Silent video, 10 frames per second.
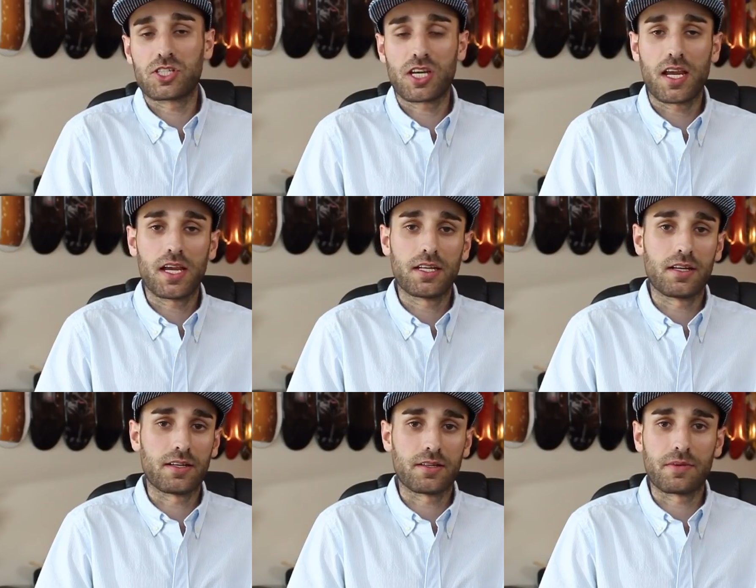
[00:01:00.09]
the chain.
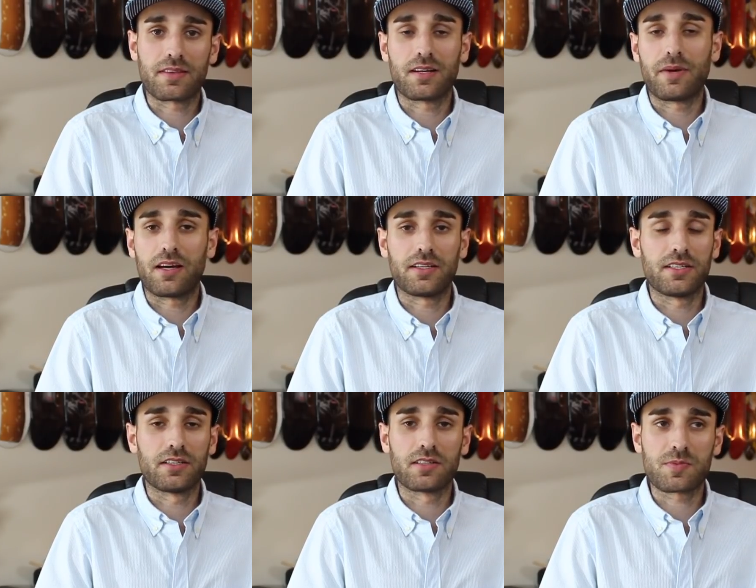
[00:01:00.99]
I thought about it, you
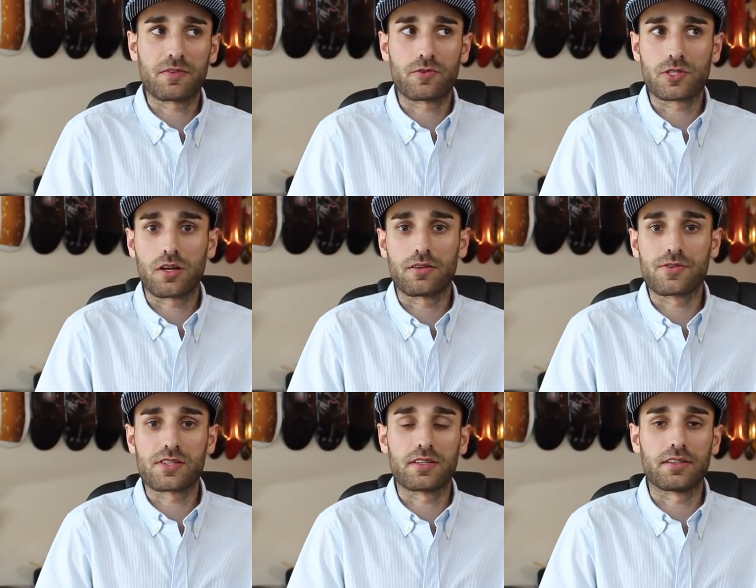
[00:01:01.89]
know, I spent
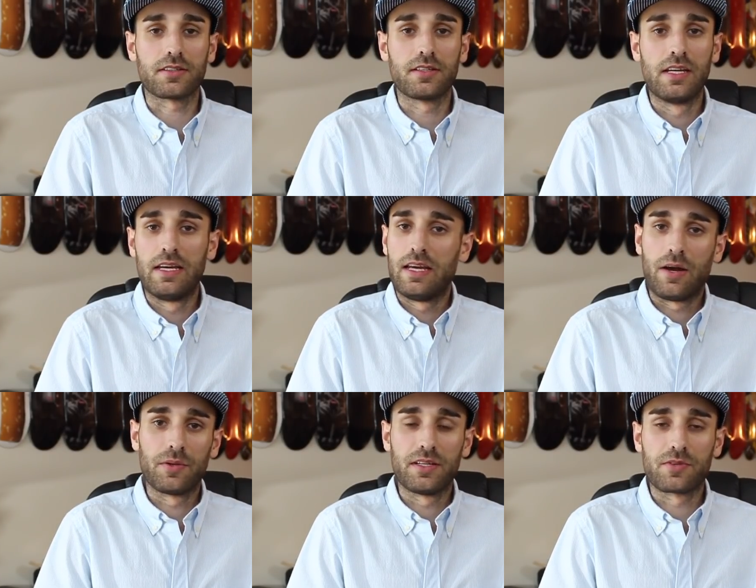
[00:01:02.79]
$400 and I
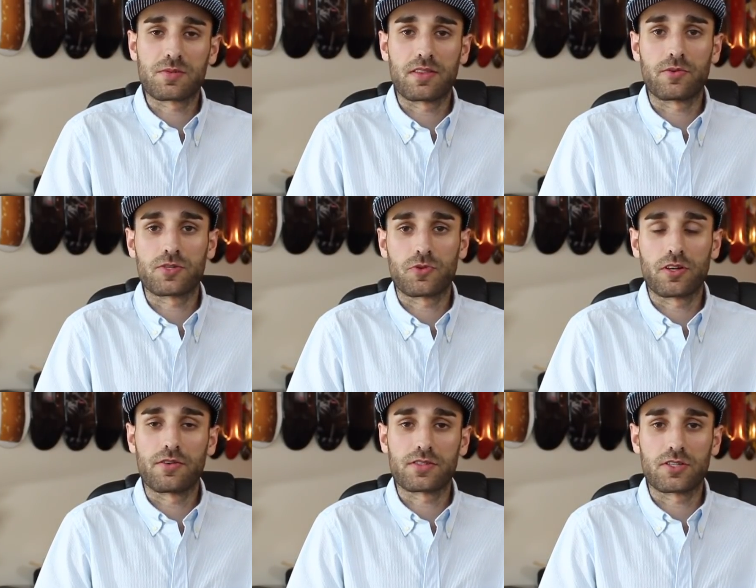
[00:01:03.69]
really didn't want to spend $300 more
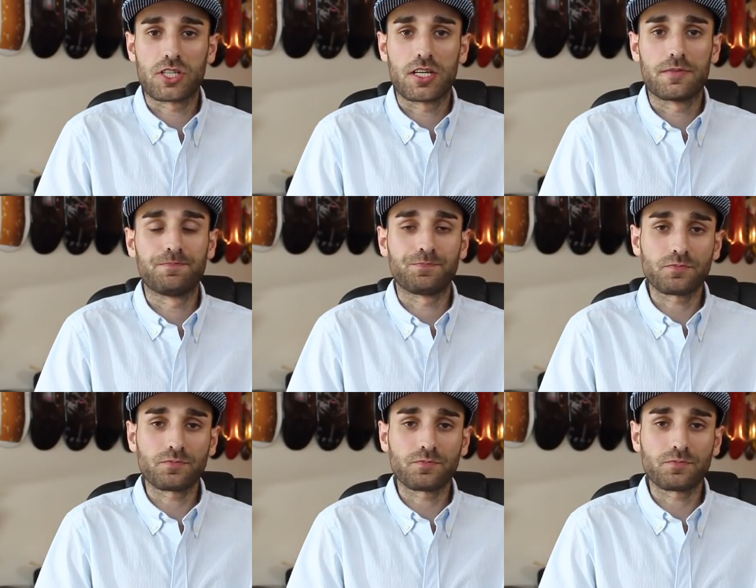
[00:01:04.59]
on the chain.